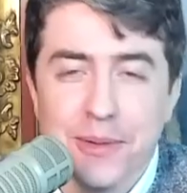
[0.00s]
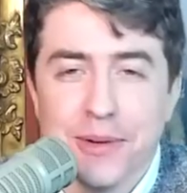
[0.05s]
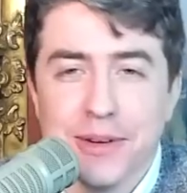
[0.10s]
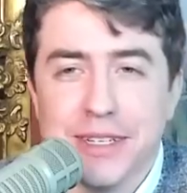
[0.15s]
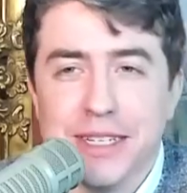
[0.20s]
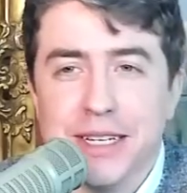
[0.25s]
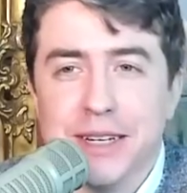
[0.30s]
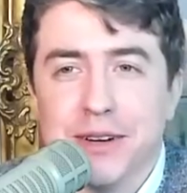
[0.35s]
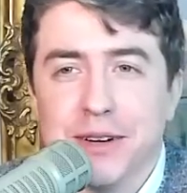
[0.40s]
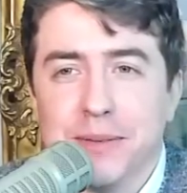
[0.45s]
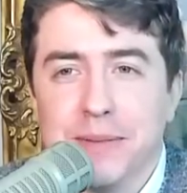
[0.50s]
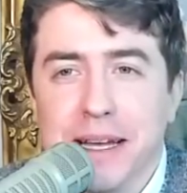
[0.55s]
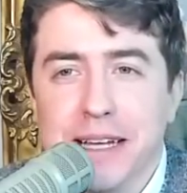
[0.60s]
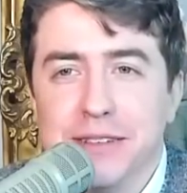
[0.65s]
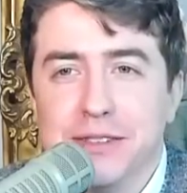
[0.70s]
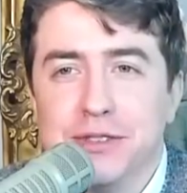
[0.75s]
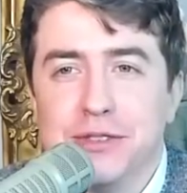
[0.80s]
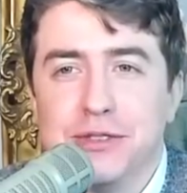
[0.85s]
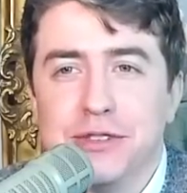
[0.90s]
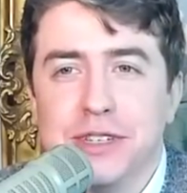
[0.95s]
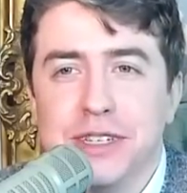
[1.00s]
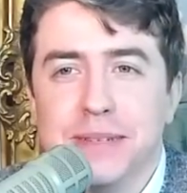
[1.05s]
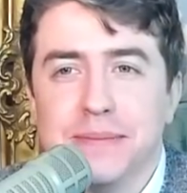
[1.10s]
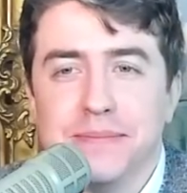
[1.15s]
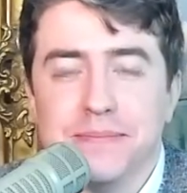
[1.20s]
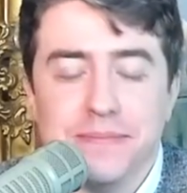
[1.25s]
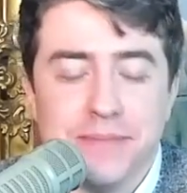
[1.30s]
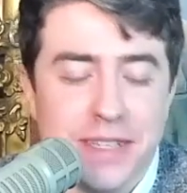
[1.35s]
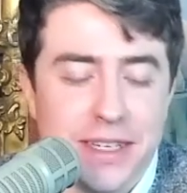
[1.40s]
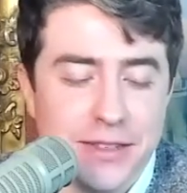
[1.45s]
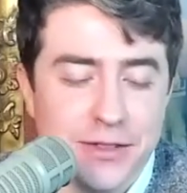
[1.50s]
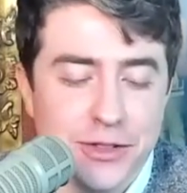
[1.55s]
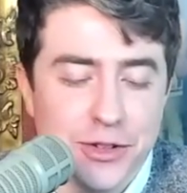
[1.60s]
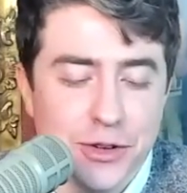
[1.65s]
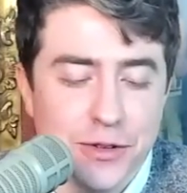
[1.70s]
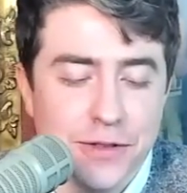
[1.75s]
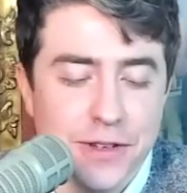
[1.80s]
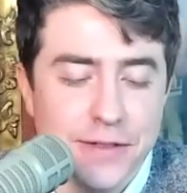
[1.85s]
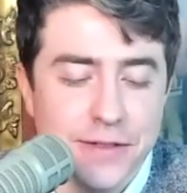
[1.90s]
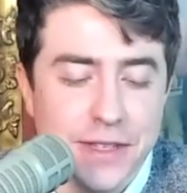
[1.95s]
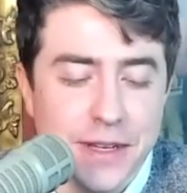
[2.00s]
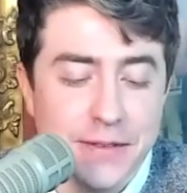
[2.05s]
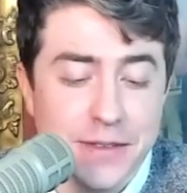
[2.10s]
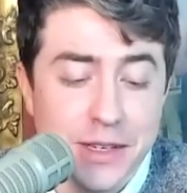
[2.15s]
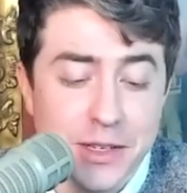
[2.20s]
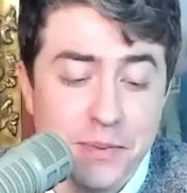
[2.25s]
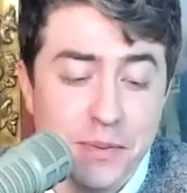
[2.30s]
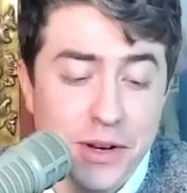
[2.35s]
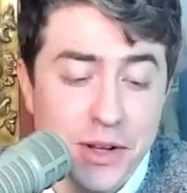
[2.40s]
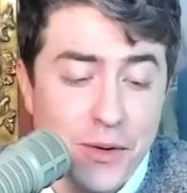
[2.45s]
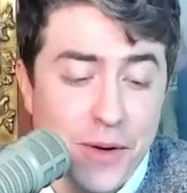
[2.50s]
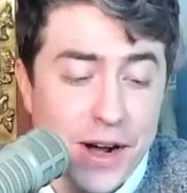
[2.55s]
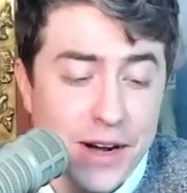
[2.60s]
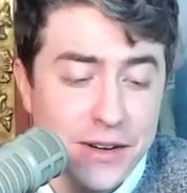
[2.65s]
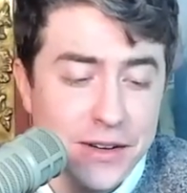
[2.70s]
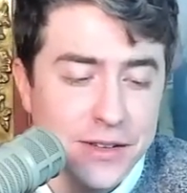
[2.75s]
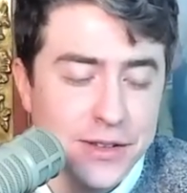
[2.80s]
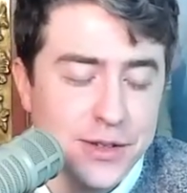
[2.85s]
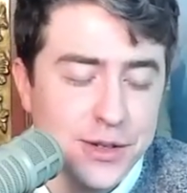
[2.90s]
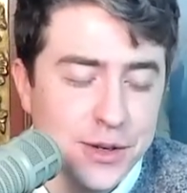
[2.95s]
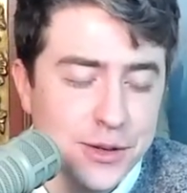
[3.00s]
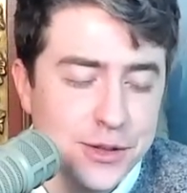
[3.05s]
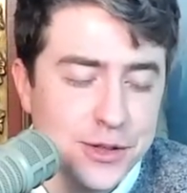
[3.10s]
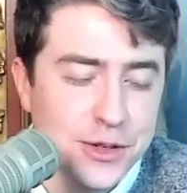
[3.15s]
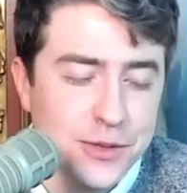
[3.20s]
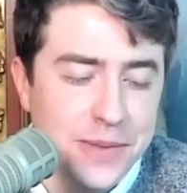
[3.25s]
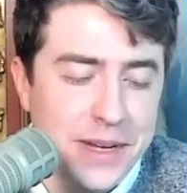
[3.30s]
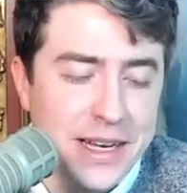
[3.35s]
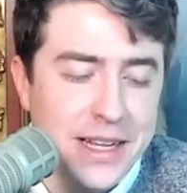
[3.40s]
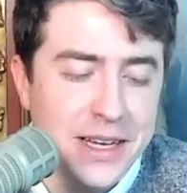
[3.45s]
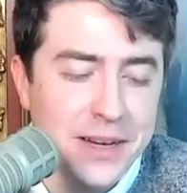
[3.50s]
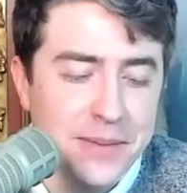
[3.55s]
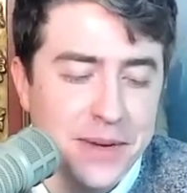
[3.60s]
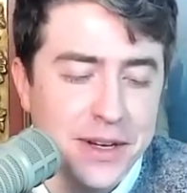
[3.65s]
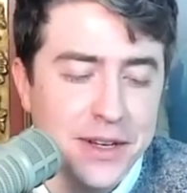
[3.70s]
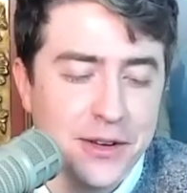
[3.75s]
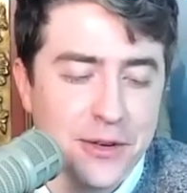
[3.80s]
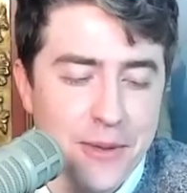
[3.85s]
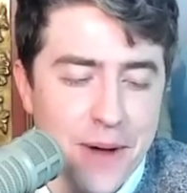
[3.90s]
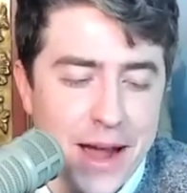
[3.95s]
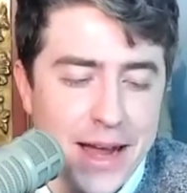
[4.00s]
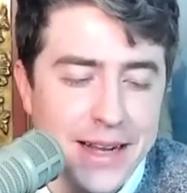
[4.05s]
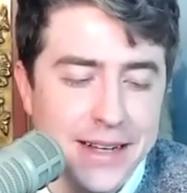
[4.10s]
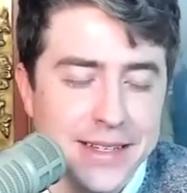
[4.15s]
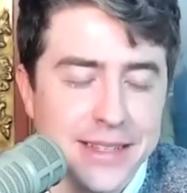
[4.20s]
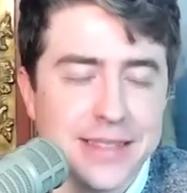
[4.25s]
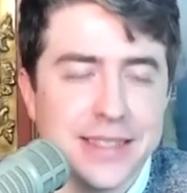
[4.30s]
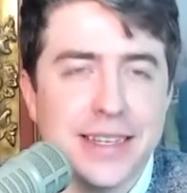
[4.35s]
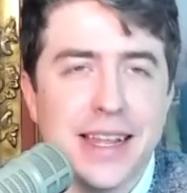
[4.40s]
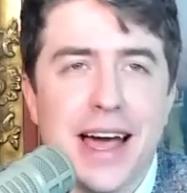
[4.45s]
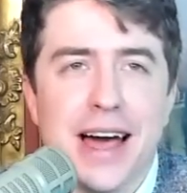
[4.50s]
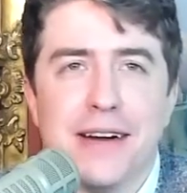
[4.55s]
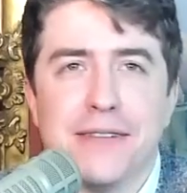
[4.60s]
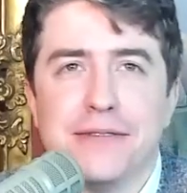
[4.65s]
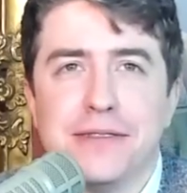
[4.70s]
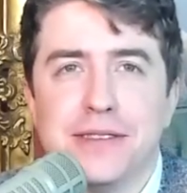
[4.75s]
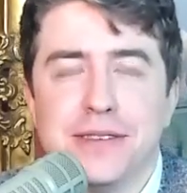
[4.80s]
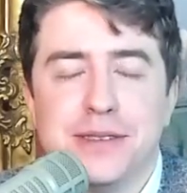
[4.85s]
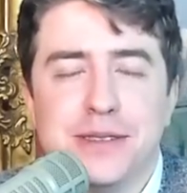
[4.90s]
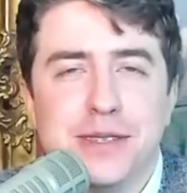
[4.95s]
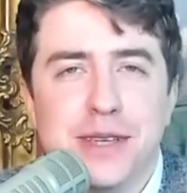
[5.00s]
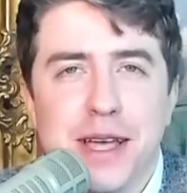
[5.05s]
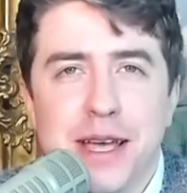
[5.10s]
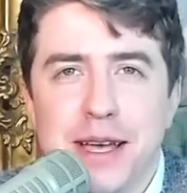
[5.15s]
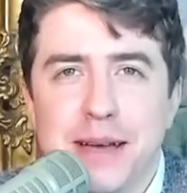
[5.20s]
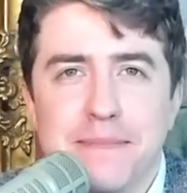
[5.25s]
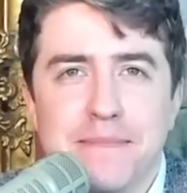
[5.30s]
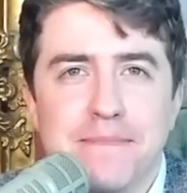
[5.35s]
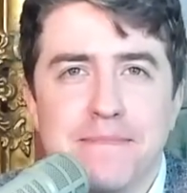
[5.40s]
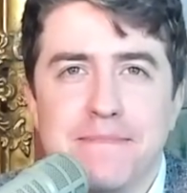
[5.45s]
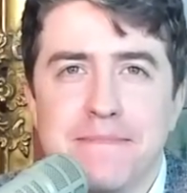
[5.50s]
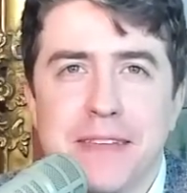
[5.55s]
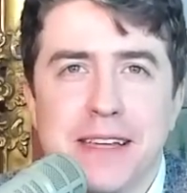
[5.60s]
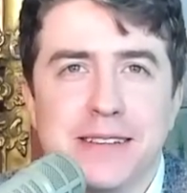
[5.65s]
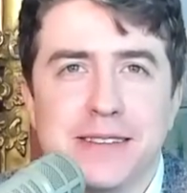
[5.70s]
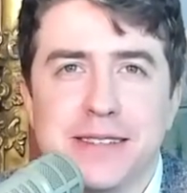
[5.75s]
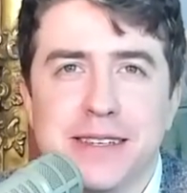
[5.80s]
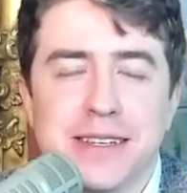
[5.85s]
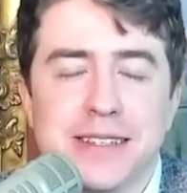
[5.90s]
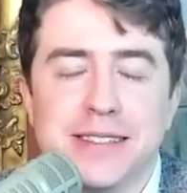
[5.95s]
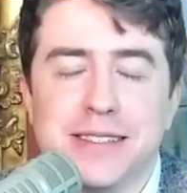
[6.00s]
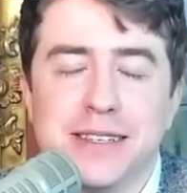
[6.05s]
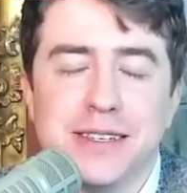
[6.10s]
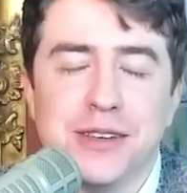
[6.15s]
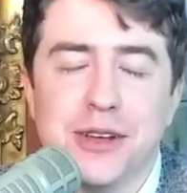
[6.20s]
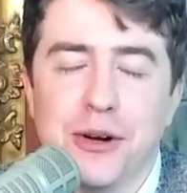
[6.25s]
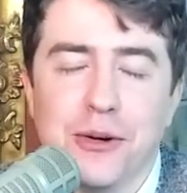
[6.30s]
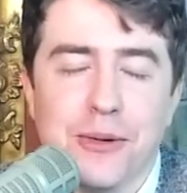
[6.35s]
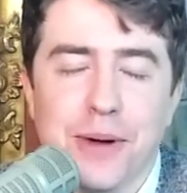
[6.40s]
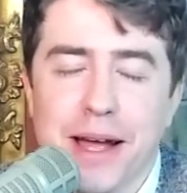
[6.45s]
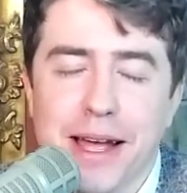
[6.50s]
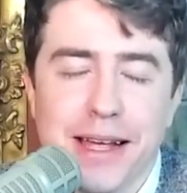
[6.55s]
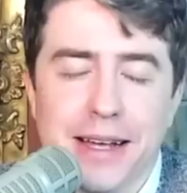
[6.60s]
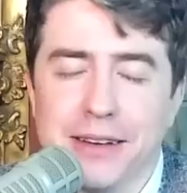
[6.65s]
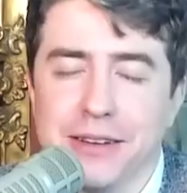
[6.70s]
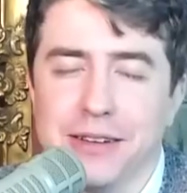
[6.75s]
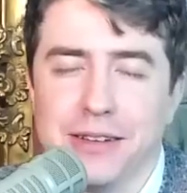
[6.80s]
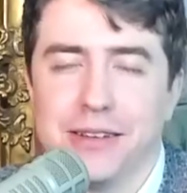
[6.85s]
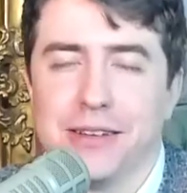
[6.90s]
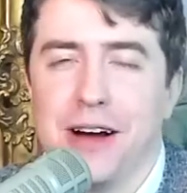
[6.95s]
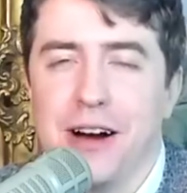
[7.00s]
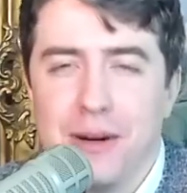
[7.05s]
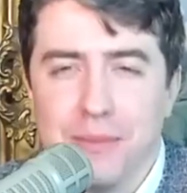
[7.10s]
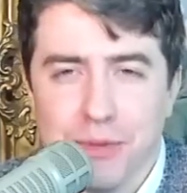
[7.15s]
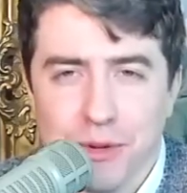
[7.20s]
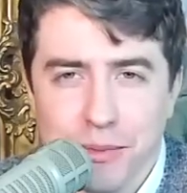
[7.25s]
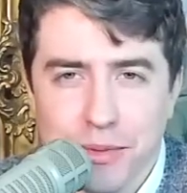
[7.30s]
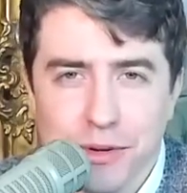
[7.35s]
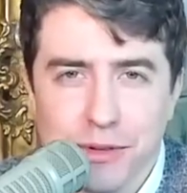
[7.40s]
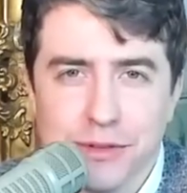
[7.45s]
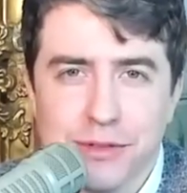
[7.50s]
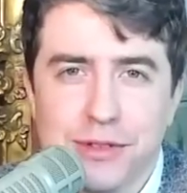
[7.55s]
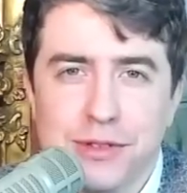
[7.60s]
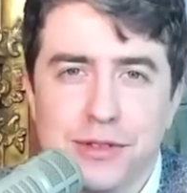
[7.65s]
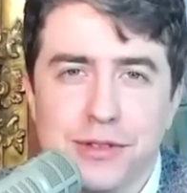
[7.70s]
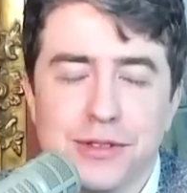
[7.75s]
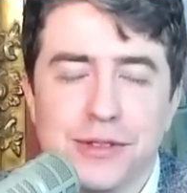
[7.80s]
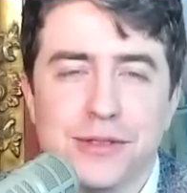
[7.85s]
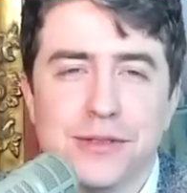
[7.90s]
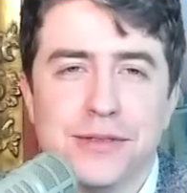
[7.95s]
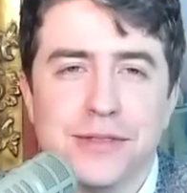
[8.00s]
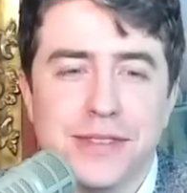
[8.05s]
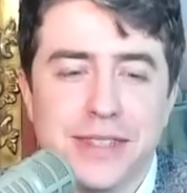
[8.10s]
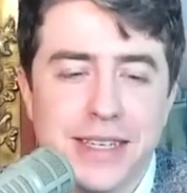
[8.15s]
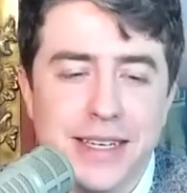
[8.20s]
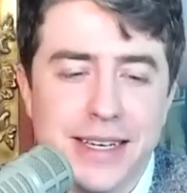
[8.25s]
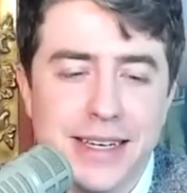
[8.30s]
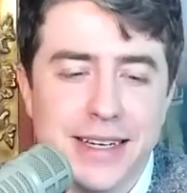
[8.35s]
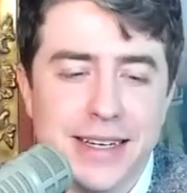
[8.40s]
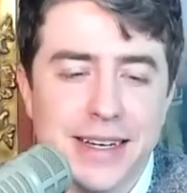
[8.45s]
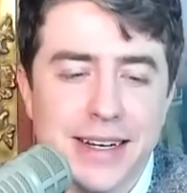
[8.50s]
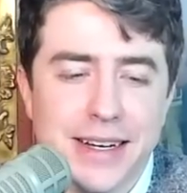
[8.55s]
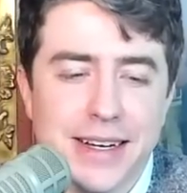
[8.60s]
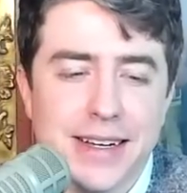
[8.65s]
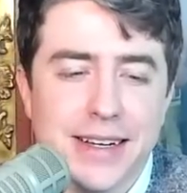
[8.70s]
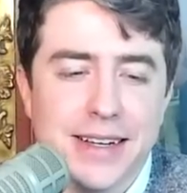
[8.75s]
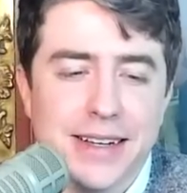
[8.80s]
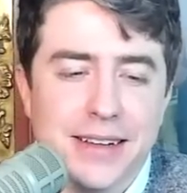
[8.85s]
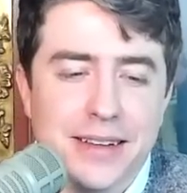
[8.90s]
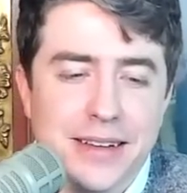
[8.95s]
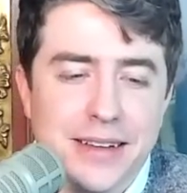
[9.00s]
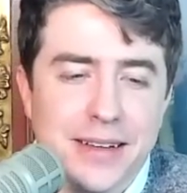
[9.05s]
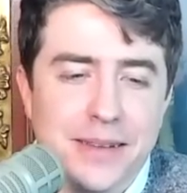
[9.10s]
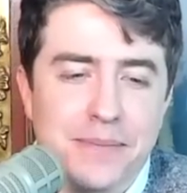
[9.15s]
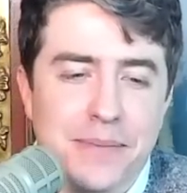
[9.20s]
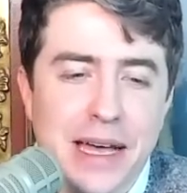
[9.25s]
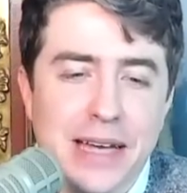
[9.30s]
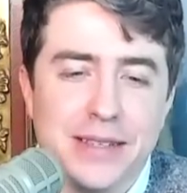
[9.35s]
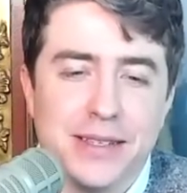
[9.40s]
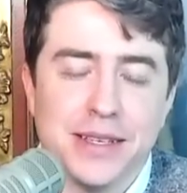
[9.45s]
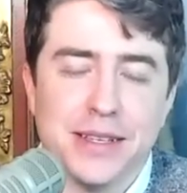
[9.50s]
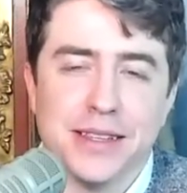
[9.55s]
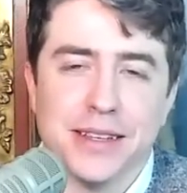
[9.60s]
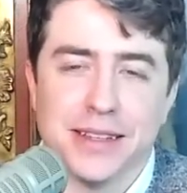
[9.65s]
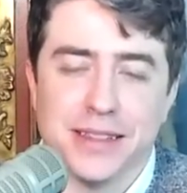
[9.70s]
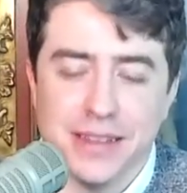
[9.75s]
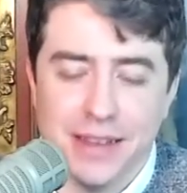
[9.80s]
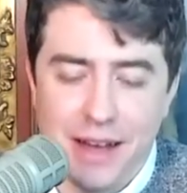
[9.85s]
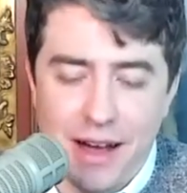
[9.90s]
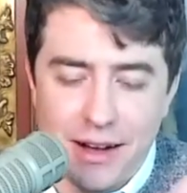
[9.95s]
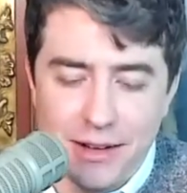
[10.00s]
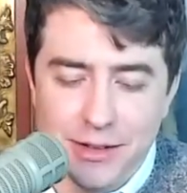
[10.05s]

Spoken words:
boomer tier mainstream conservative stuff does pretty well on social media, but you're right, it doesn't have the same, it's in no way comparable to the basic the